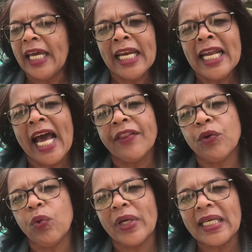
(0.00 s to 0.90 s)
any
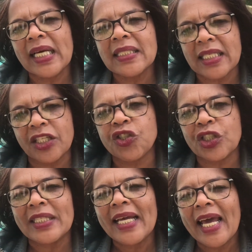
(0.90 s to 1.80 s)
other
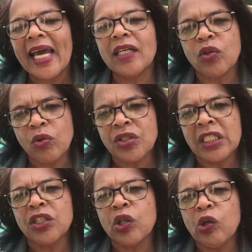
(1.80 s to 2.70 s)
organization, and it also
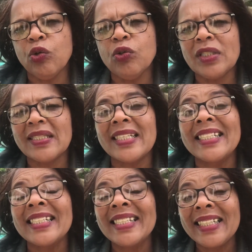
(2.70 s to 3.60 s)
includes the
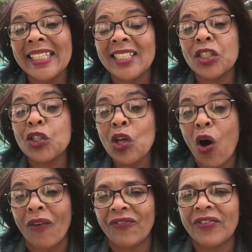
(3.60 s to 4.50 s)
district
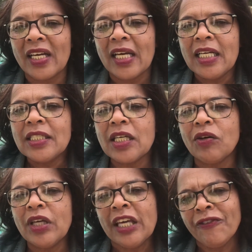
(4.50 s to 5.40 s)
staff.
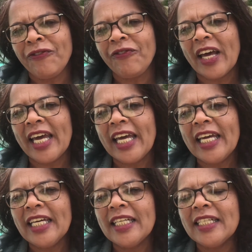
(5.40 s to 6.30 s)
So if
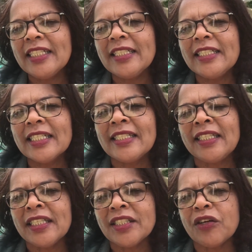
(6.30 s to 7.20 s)
a
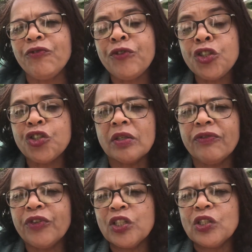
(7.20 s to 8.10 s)
district official,
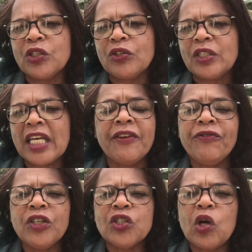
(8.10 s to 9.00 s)

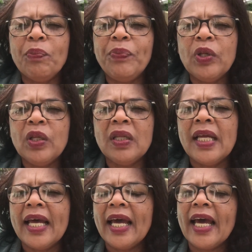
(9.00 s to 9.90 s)
for example,
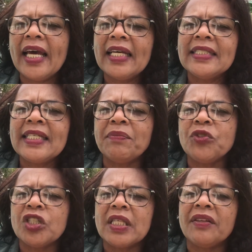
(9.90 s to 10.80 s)
a
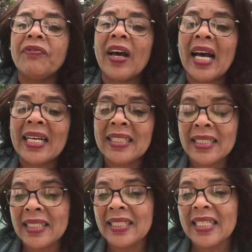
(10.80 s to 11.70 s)
subject
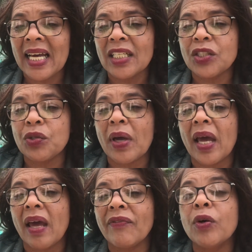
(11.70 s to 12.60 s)
advisor decides to
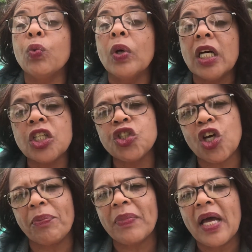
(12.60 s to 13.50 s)
have a
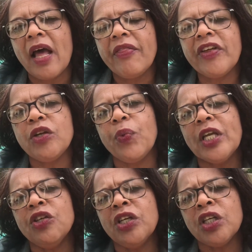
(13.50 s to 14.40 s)
workshop, then
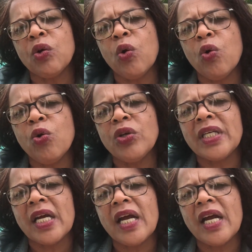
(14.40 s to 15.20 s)
when you record